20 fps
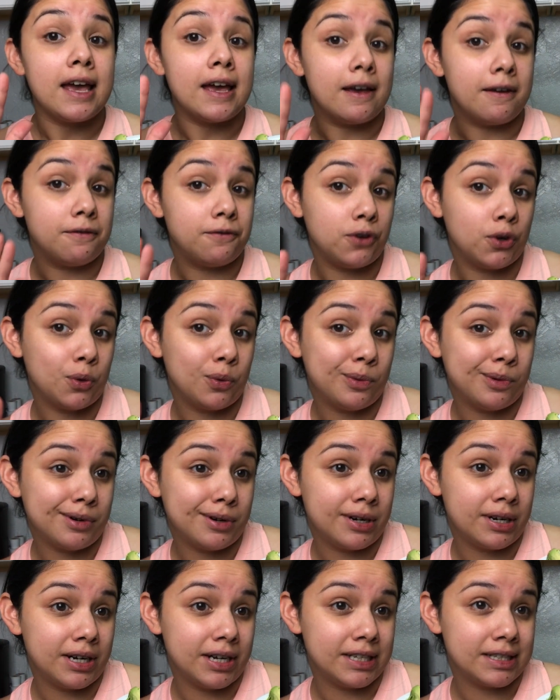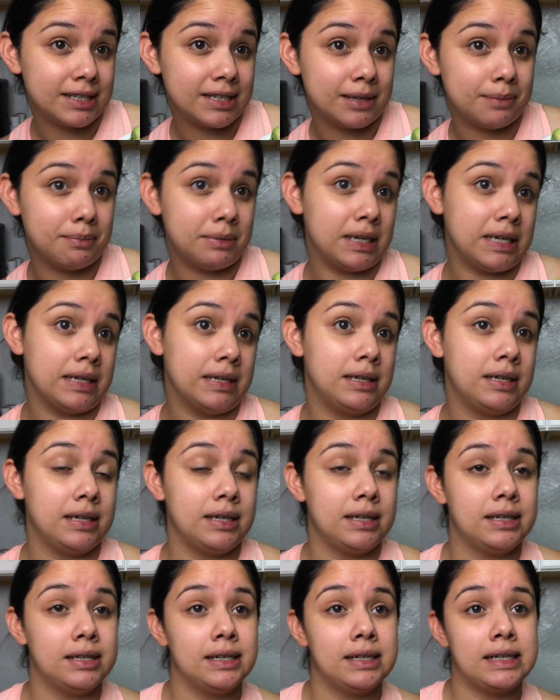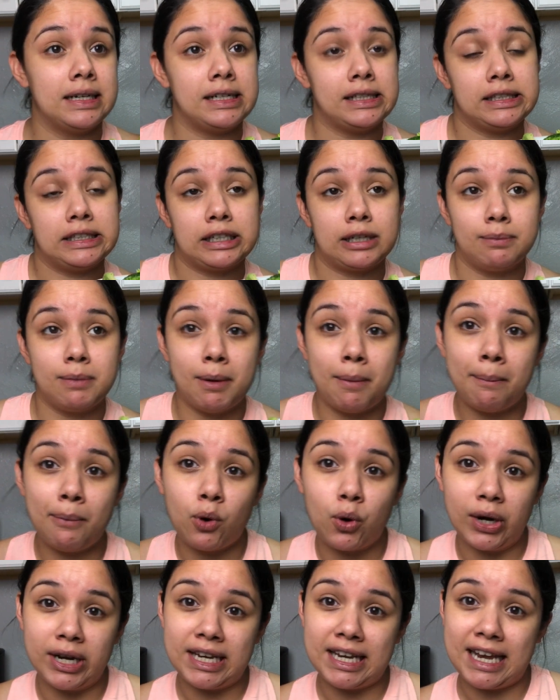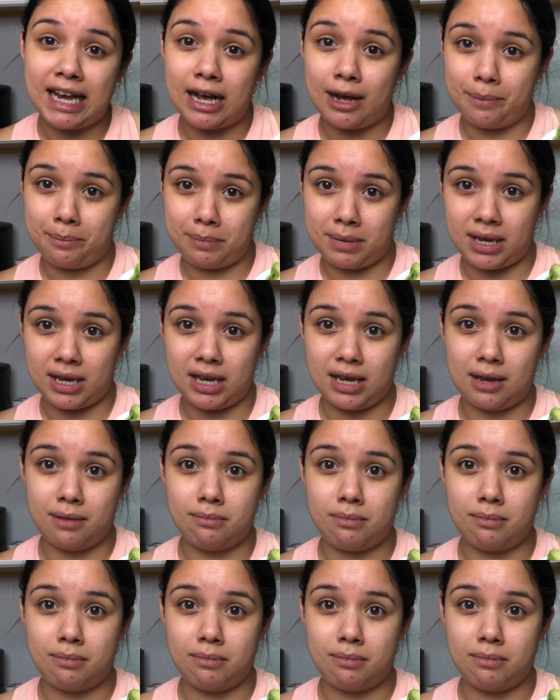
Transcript: If you want to make it a little bit more yummy,